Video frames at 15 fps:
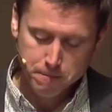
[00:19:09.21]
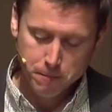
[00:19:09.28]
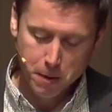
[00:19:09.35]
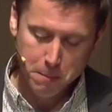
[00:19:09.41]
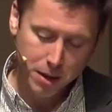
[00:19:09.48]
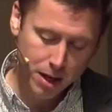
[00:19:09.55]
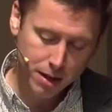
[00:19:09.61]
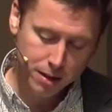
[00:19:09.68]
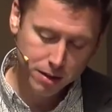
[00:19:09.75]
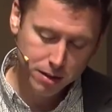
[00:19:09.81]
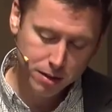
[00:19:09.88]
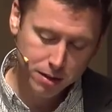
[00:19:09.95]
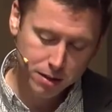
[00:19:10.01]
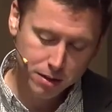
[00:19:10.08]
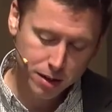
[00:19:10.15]

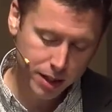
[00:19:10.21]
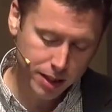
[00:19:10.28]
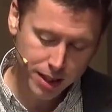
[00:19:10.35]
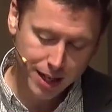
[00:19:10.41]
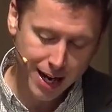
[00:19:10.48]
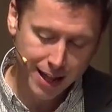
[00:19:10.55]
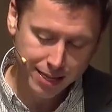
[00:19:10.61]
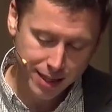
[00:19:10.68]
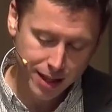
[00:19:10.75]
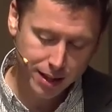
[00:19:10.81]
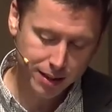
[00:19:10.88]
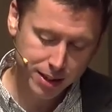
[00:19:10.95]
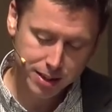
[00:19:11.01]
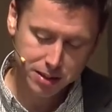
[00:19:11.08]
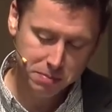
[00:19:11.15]
but again, I
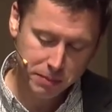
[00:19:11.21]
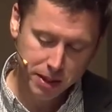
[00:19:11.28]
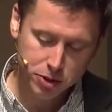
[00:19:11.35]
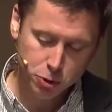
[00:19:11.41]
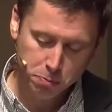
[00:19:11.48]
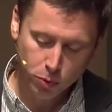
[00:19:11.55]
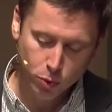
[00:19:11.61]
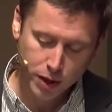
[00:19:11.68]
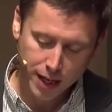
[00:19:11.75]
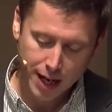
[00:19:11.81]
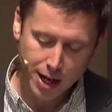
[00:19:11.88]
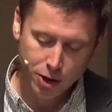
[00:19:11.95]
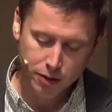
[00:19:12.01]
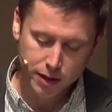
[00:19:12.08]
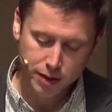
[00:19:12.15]
think this is meant to point
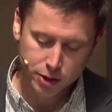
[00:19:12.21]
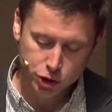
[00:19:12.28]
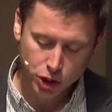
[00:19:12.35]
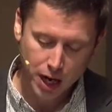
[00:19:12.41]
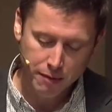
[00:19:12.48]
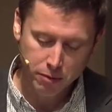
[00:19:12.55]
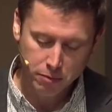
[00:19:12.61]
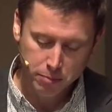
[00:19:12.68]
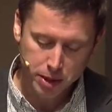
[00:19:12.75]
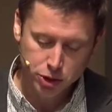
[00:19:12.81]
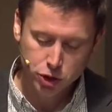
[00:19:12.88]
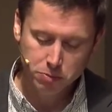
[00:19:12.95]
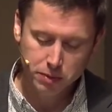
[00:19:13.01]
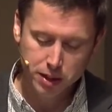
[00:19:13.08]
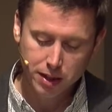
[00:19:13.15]
out that the tribe of
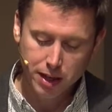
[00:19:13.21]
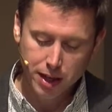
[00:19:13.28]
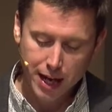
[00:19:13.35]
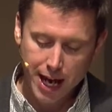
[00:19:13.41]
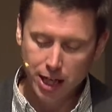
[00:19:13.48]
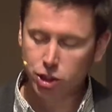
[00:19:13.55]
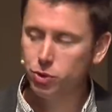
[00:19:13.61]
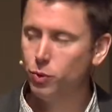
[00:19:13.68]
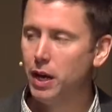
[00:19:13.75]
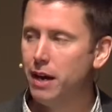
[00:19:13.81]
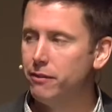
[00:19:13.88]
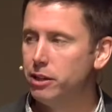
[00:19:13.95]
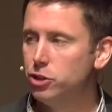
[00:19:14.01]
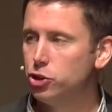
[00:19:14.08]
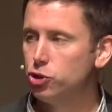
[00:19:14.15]
Benjamin actually will
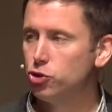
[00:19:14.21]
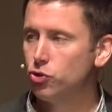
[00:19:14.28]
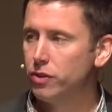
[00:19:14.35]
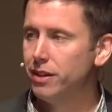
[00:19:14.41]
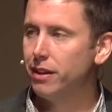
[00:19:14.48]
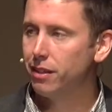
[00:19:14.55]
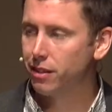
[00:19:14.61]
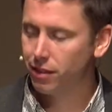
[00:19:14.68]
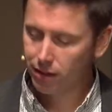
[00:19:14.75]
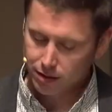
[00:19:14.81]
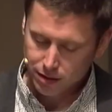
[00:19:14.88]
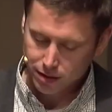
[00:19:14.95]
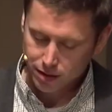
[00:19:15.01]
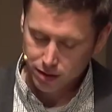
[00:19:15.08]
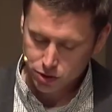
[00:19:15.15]
have a strength
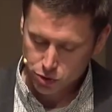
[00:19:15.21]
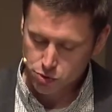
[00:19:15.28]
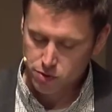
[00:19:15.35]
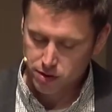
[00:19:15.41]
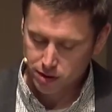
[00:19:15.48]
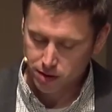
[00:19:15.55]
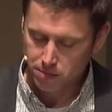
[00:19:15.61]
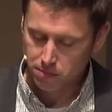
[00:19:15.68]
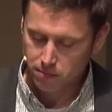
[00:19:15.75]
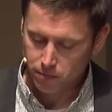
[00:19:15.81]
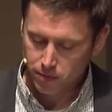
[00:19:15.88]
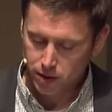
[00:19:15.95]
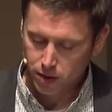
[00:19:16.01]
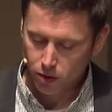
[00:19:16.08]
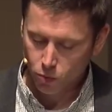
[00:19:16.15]
to them.
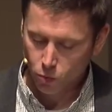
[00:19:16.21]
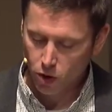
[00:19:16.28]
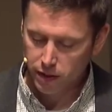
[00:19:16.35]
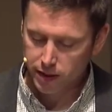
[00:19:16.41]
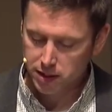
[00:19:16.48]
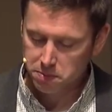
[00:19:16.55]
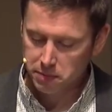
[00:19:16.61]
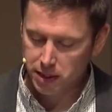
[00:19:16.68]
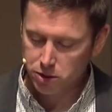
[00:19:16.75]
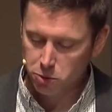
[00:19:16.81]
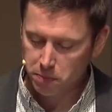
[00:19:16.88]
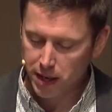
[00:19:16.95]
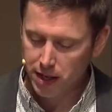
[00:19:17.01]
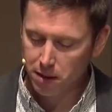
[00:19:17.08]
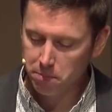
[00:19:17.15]
One that's meant to
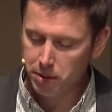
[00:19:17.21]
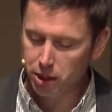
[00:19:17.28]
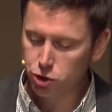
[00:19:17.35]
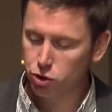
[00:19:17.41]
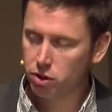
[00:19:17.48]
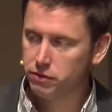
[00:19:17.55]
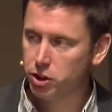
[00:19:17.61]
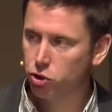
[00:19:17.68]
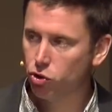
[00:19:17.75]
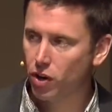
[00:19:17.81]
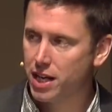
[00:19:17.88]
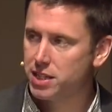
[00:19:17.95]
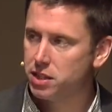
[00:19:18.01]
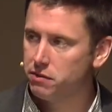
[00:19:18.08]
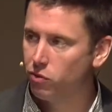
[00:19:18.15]
paint a picture of
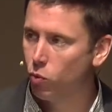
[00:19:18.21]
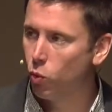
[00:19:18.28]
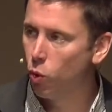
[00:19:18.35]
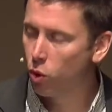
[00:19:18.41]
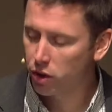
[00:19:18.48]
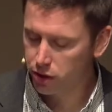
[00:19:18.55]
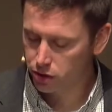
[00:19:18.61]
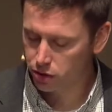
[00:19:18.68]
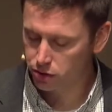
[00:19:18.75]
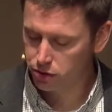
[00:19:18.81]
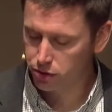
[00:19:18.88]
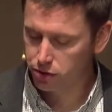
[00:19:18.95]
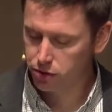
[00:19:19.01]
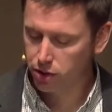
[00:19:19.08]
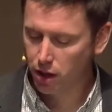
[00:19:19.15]
aggressive
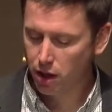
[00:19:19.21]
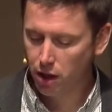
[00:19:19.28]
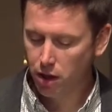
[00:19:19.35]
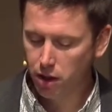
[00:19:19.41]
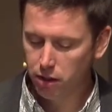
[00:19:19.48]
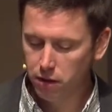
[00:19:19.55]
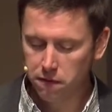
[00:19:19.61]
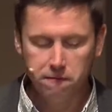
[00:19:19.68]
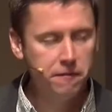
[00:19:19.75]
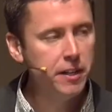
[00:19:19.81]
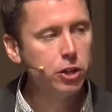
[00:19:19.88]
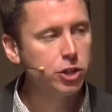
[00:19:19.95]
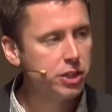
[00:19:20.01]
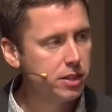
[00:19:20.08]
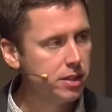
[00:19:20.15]
warriors, the
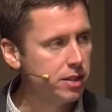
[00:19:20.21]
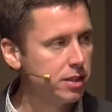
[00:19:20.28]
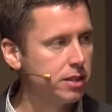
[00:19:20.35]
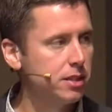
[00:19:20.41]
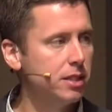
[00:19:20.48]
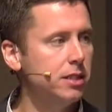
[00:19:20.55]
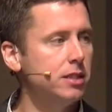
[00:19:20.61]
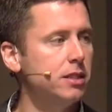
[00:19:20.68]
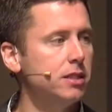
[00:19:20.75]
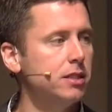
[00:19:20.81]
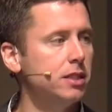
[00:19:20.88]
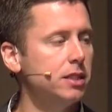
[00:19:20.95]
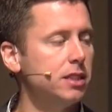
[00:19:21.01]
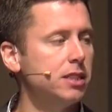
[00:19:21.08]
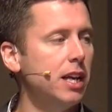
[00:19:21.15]
fiercest and
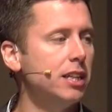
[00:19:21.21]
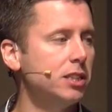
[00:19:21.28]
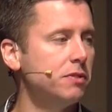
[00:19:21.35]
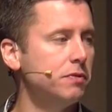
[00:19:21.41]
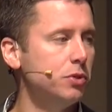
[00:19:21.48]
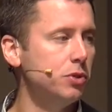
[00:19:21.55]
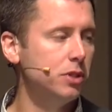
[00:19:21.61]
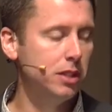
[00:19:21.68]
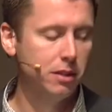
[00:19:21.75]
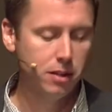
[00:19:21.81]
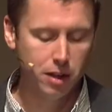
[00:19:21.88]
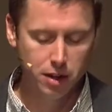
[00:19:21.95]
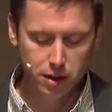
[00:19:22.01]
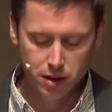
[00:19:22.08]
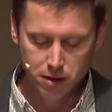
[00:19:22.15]
successful in
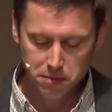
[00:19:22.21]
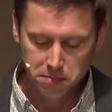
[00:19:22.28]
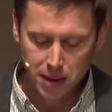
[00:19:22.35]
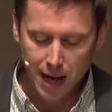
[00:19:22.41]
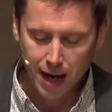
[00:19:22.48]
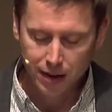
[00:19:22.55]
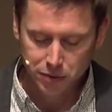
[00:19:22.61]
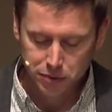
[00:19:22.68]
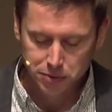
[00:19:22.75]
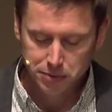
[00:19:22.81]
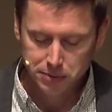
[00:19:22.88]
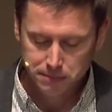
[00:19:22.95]
battle.